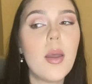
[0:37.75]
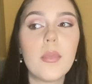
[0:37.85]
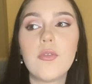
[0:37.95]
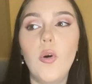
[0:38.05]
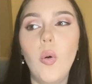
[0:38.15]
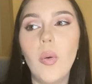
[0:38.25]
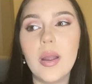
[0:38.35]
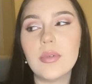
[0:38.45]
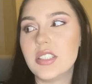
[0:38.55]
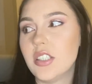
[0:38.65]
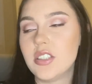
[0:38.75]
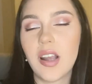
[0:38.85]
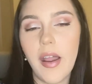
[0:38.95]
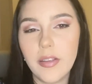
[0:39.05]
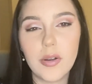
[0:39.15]
Before, it was just
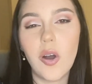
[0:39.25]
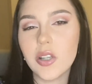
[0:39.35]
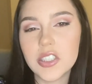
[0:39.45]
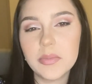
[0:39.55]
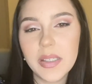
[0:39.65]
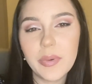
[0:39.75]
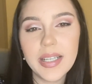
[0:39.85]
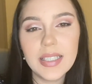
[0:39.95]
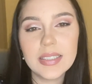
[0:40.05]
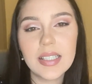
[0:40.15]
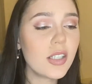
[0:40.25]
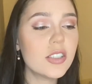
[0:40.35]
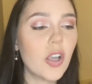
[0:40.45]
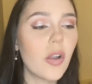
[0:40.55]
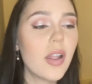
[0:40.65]
kind of your costumey wigs.
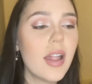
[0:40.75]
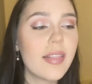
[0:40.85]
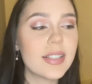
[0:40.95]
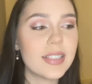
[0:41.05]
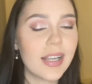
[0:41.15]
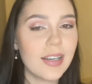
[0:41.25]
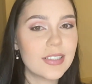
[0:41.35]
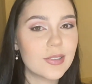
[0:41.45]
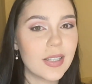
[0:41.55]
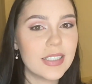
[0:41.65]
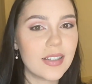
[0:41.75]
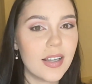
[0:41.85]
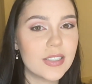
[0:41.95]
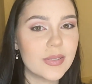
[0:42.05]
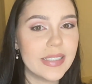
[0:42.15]
So the second I saw they
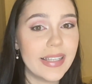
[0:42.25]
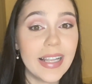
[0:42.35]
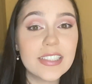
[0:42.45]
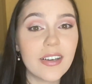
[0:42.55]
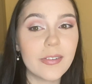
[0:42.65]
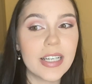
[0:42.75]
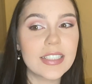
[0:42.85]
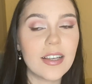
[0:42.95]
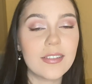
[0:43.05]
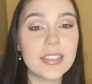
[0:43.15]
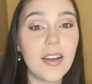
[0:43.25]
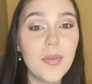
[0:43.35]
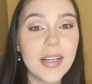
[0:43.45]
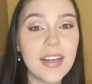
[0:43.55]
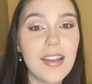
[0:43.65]
started doing lace front wigs, I was like, oh
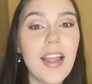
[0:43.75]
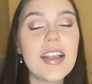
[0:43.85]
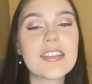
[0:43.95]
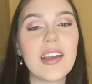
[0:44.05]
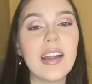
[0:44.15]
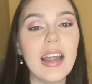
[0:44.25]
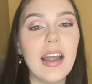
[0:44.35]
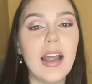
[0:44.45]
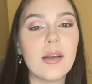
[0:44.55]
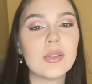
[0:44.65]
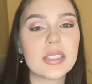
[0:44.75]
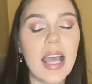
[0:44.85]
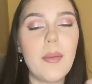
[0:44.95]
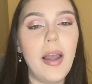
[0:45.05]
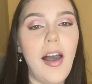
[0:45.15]
my god. So I was
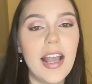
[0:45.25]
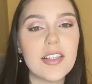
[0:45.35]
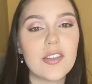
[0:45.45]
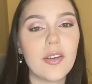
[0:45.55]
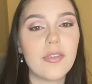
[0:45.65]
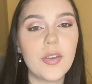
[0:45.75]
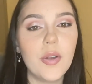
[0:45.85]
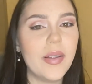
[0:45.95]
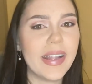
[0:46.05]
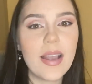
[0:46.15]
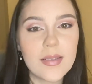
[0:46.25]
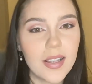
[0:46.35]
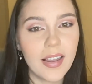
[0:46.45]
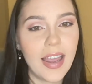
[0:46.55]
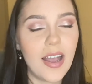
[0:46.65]
kept my eyes on a few and I kept
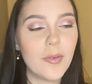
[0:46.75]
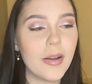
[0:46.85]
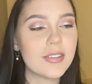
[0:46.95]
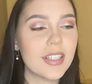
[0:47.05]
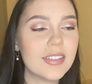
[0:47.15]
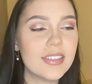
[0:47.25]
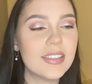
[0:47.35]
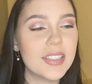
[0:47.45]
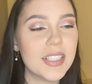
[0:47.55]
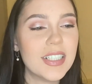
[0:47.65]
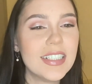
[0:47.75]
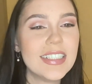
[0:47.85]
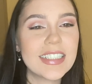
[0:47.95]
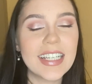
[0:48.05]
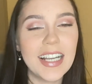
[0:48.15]
selling out. I was like, oh,
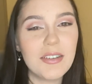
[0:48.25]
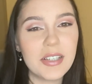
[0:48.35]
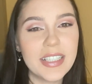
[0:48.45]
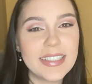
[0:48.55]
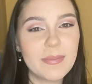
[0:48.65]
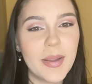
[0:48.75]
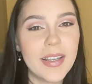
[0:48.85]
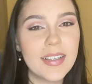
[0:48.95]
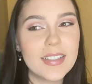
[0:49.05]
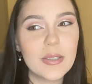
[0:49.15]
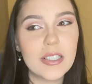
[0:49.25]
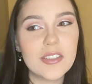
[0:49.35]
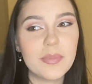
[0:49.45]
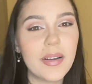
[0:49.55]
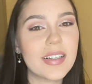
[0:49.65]
can I really spend
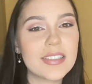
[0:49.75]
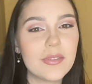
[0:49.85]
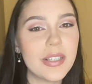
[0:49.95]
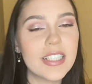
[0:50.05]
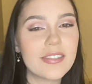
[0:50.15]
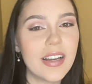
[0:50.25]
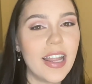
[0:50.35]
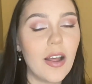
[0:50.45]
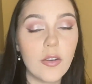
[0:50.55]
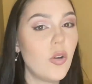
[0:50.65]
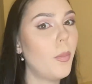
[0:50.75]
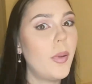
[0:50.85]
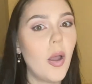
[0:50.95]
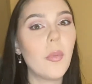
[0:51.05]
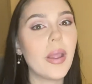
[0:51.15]
$200 on wigs right now? Not
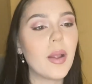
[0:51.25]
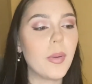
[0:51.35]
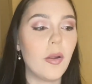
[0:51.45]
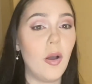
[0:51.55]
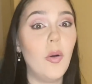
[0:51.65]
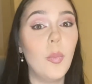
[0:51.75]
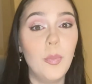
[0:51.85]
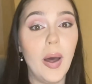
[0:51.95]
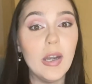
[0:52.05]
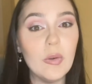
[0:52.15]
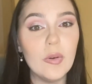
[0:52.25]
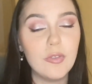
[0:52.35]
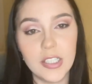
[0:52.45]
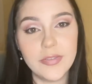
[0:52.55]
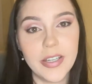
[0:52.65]
per wig, but on a whole bundle
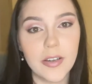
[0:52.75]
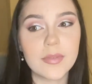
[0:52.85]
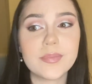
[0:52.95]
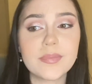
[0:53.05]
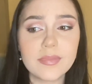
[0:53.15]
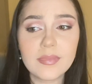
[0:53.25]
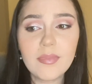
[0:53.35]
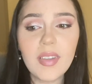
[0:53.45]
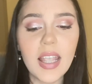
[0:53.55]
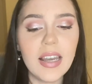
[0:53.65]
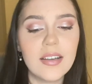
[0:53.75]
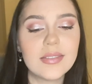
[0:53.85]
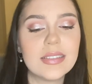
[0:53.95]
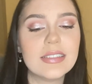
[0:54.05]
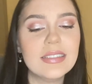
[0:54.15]
for this video. And I
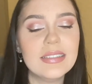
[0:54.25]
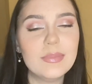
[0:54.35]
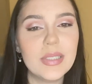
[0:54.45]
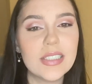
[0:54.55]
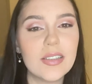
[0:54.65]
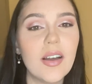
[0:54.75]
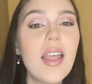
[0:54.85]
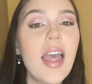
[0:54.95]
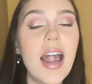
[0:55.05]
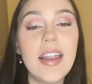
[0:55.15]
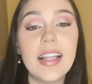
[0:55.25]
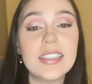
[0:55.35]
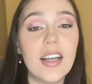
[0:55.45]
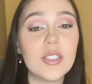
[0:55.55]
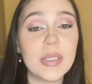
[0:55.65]
thought, oh, better not. And then they
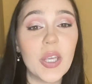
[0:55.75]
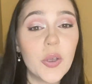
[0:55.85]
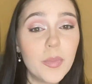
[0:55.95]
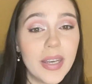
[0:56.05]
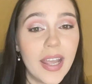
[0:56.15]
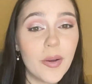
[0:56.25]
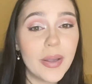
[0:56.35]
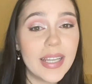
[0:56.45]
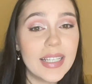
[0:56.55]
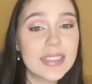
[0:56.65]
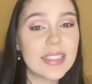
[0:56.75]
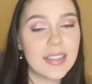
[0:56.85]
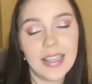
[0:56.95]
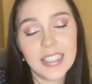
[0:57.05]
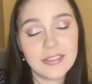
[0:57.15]
started doing human hair wigs,
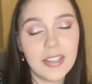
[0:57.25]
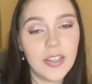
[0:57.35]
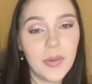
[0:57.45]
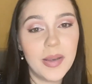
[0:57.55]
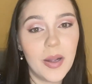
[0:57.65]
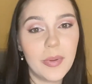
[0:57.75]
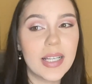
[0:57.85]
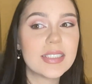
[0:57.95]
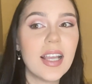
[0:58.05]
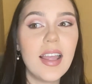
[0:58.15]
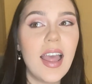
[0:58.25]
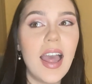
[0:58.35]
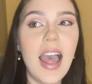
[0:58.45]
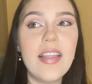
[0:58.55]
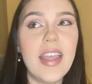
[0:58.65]
lace front human hair wigs.
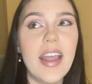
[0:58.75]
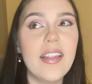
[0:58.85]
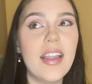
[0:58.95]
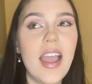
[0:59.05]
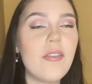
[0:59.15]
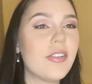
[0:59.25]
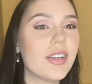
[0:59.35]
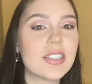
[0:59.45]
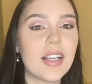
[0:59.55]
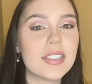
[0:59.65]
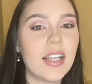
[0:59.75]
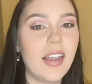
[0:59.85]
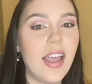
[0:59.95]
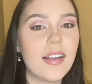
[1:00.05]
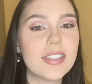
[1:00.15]
And then everything started
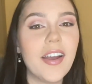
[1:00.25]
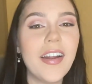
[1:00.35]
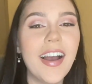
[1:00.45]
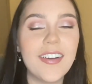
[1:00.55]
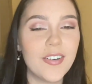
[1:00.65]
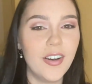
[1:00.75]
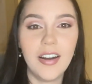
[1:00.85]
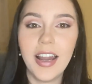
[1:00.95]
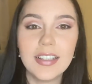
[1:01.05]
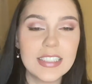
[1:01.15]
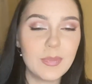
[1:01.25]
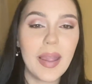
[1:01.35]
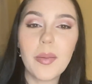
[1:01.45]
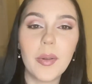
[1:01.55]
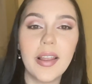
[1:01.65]
selling out. So I thought, all right, just
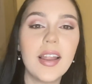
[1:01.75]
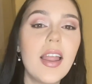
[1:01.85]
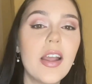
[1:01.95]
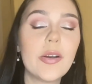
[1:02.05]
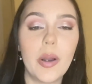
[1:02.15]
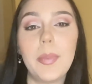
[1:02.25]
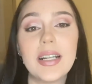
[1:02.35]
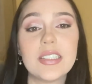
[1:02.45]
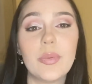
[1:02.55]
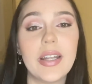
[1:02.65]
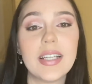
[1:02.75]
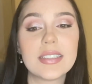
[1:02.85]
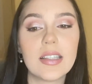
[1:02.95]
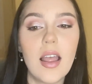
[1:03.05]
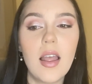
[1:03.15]
bite the bullet. Got a bunch of
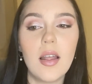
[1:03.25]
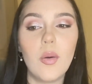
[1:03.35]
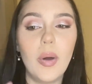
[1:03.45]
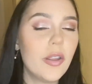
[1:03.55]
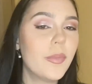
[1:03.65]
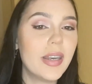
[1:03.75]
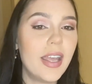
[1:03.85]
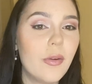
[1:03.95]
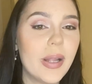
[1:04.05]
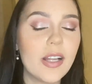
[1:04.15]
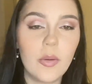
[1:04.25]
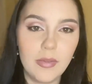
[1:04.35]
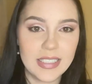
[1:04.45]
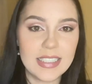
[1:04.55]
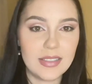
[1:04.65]
wigs. One human wig, all the
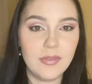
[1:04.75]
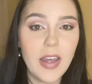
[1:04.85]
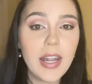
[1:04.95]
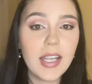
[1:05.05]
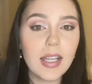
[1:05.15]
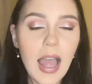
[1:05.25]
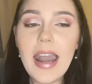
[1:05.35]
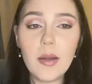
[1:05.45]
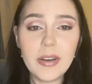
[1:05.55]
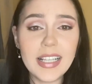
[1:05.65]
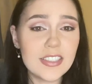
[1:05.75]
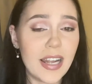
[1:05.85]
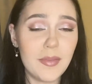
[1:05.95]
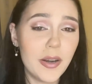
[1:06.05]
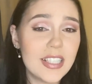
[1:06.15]
rest are synthetic. And I'm ready to
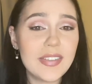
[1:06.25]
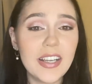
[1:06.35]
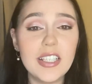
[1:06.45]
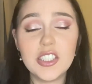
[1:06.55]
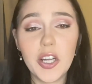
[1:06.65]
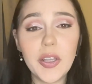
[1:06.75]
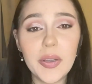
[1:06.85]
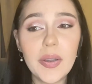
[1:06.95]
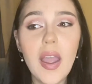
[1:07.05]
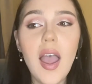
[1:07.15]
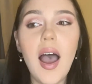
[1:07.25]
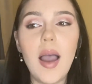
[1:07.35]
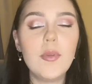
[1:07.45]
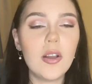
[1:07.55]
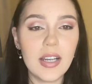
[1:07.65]
try them on this video and show you.
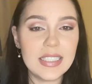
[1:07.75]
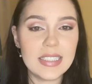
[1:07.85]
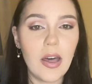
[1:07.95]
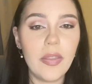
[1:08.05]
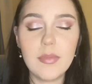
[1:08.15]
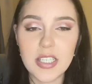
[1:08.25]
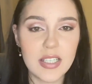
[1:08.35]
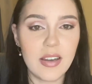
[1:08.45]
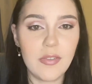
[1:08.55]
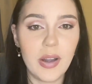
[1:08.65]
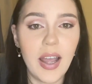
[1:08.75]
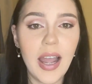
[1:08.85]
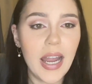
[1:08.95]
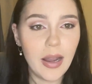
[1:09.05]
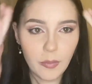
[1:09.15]
I'm not gonna style them, just an
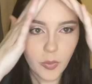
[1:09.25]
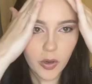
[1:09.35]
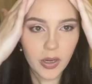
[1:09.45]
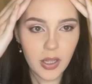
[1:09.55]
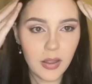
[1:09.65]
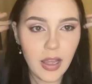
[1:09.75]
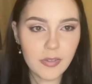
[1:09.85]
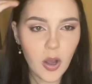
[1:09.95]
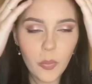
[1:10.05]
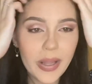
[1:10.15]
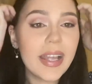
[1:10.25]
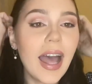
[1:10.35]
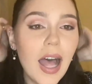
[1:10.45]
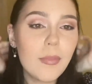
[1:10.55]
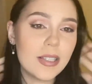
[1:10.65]
FYI. I've got a wig
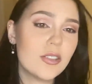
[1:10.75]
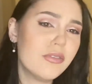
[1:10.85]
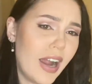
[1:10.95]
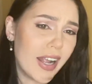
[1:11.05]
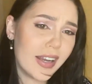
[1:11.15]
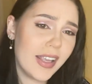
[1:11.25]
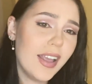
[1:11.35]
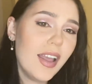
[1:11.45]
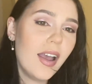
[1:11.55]
cap, it's all raggedy.